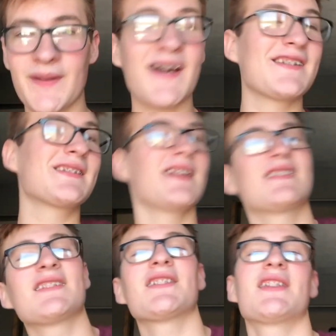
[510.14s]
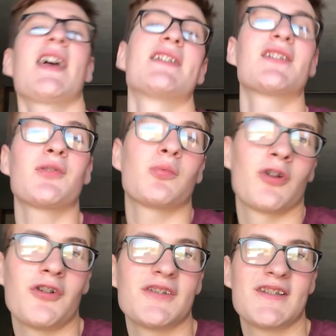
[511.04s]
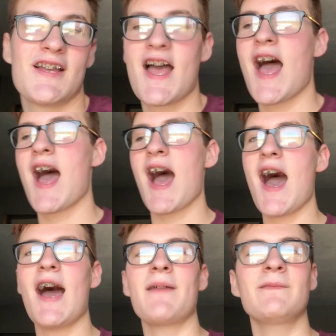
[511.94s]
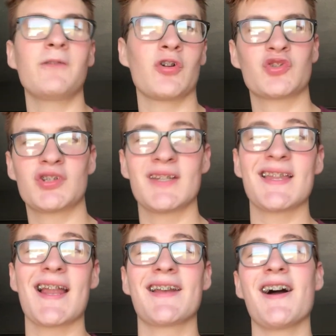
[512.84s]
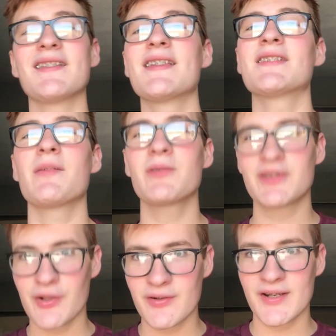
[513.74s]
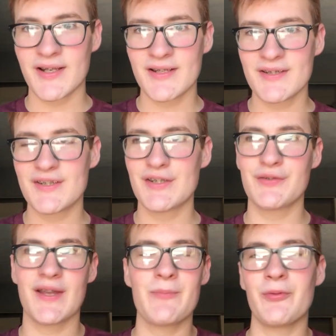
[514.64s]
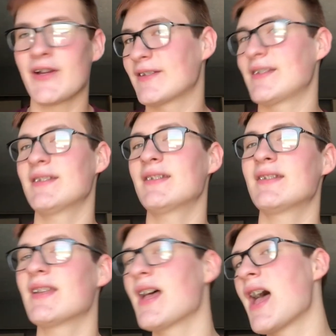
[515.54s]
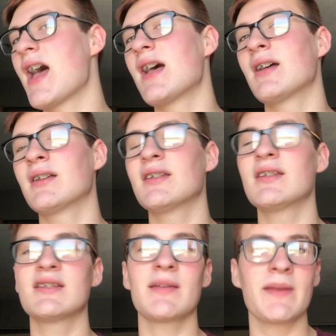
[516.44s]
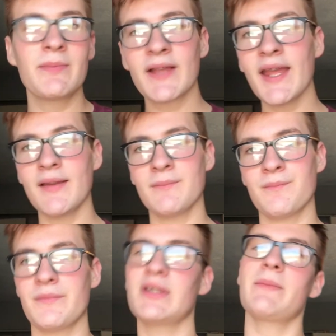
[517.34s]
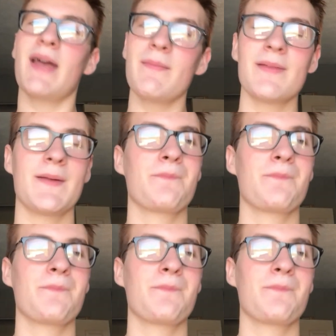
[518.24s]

because it's not the end of the world. I'm fortunate that I got this opportunity to get braces some people can't, so I'm happy.